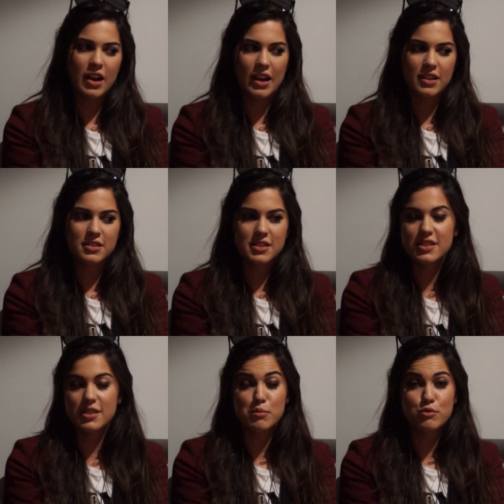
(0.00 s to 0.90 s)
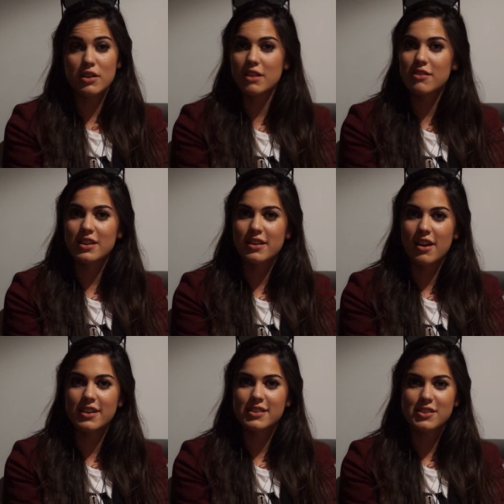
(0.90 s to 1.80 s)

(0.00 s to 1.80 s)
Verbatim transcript: and he seems really nice.